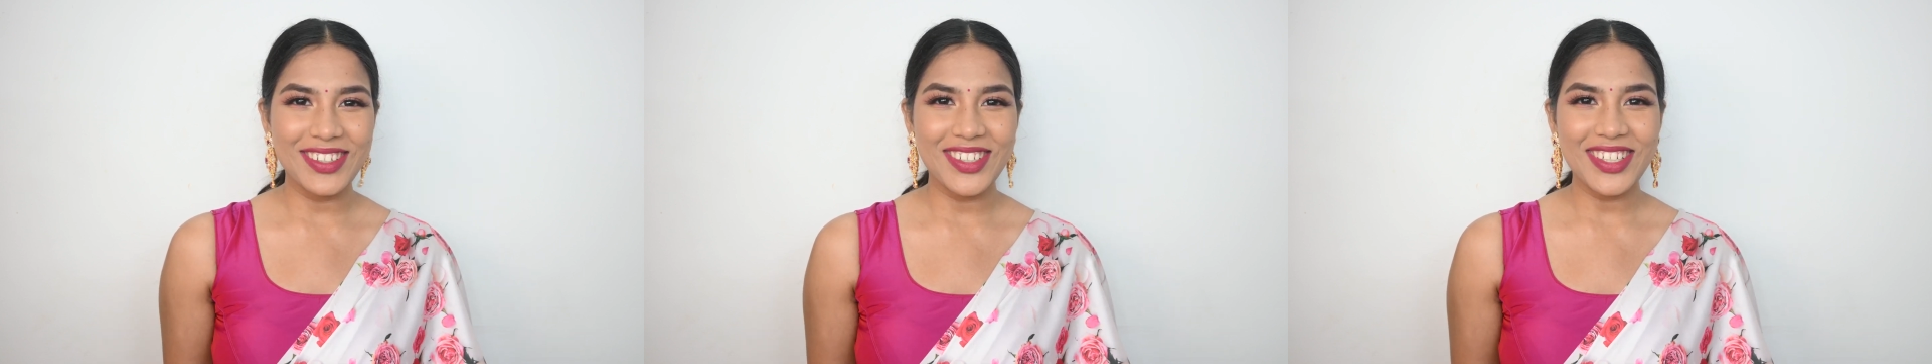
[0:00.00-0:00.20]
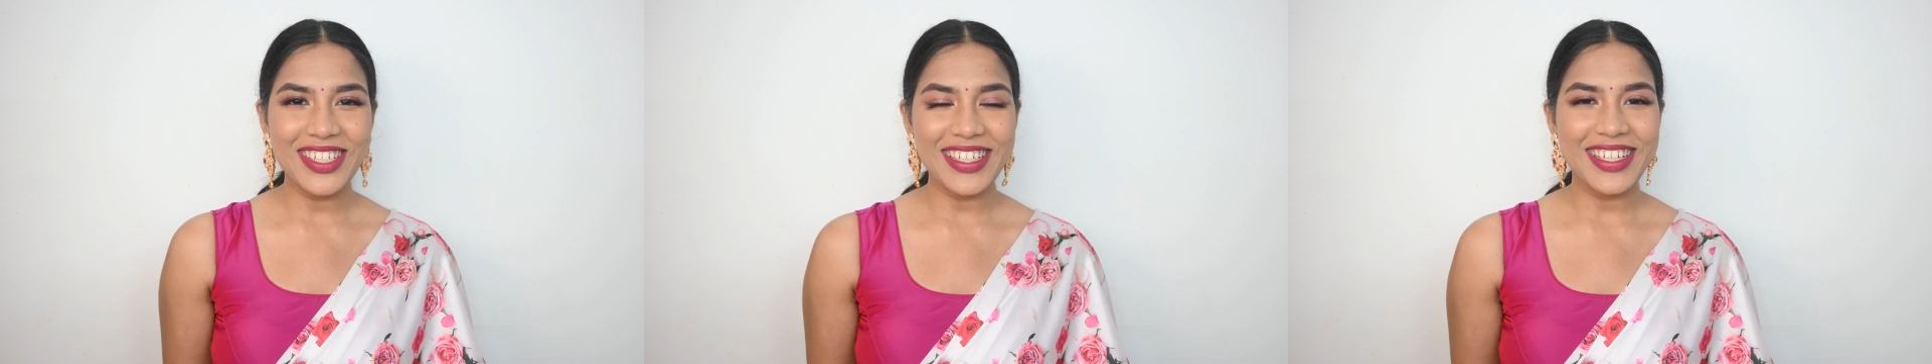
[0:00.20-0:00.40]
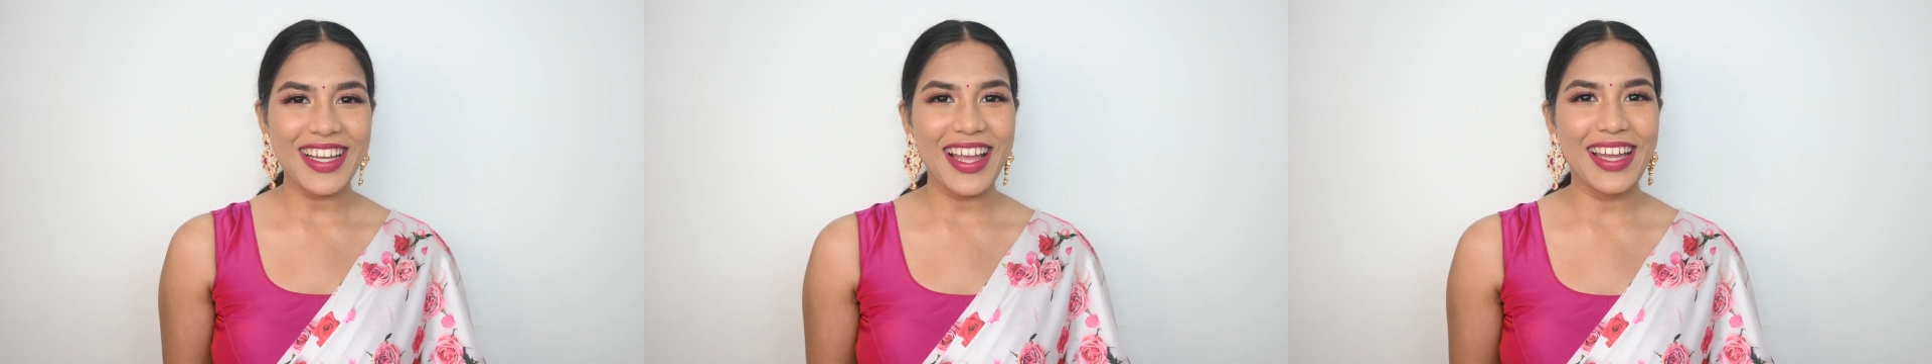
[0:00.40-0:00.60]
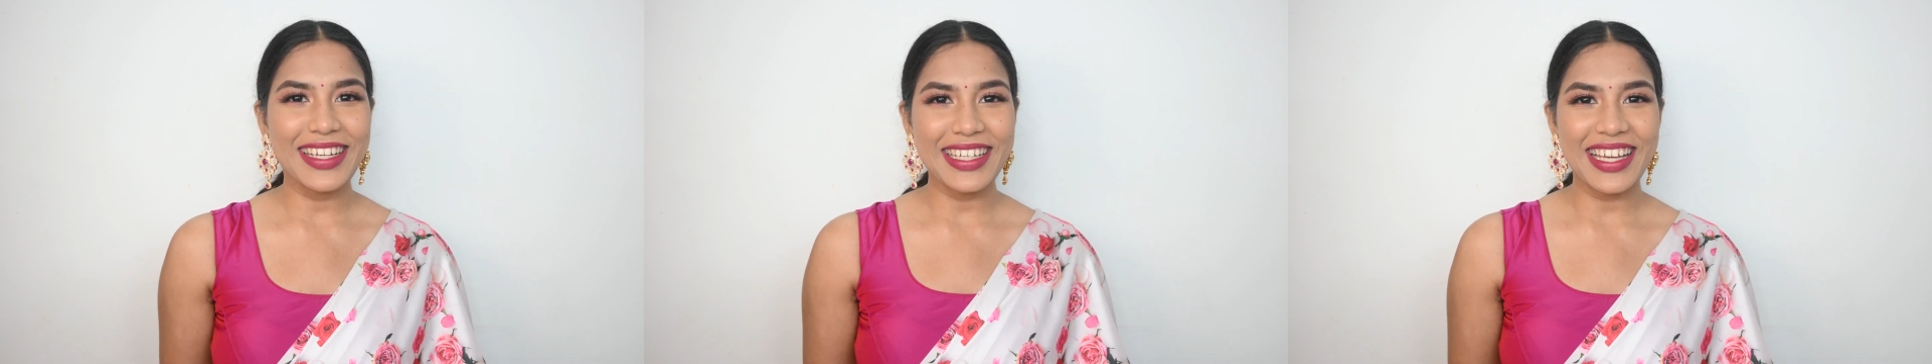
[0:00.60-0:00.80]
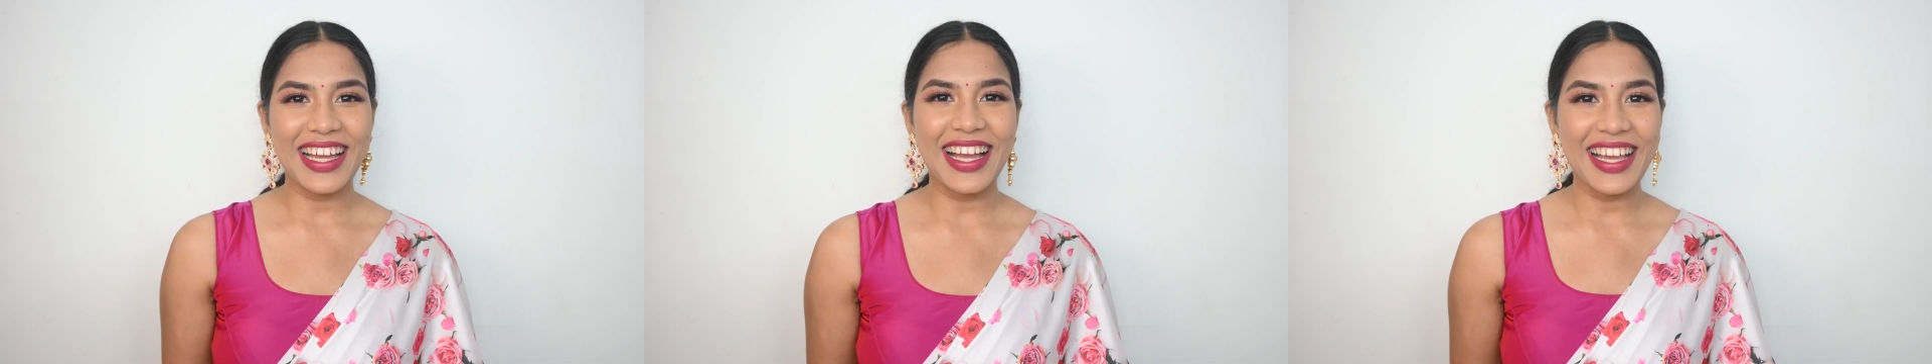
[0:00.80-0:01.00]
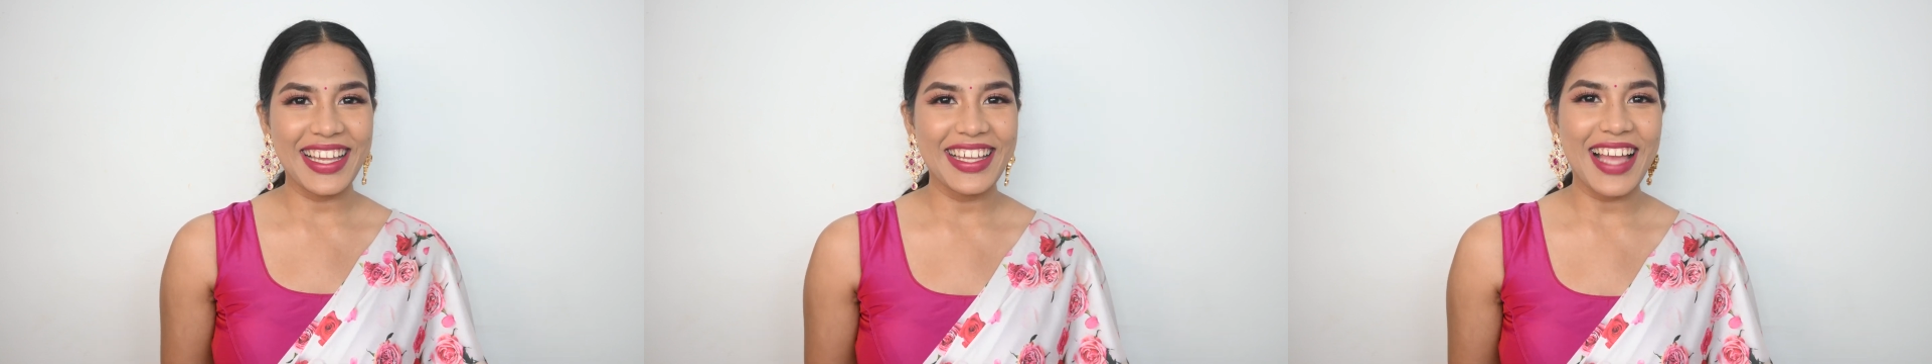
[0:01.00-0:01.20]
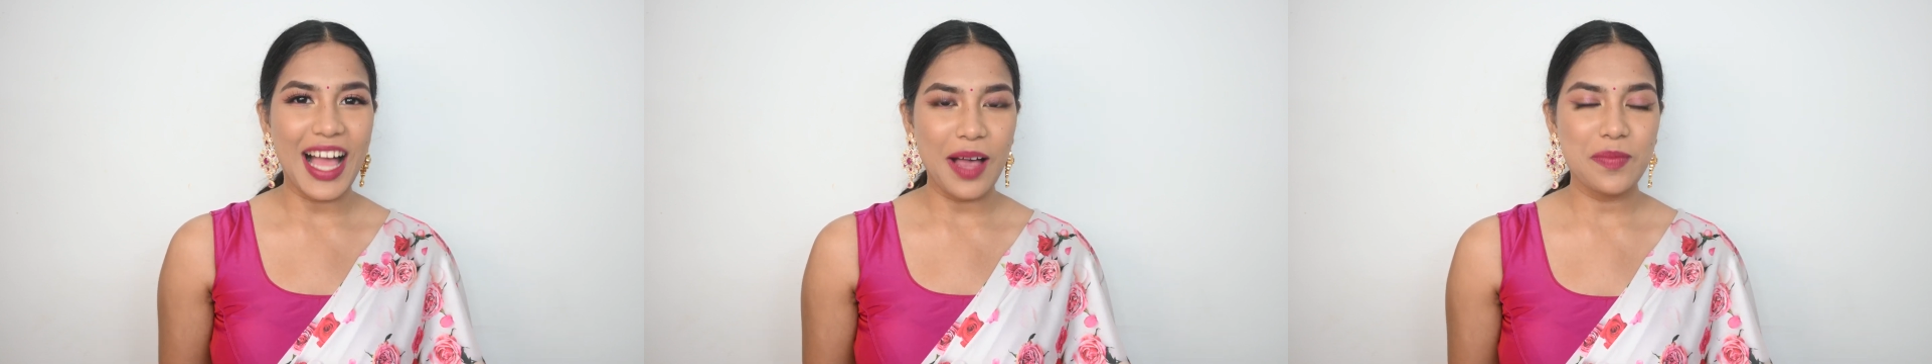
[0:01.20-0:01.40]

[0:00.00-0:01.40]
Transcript: look and I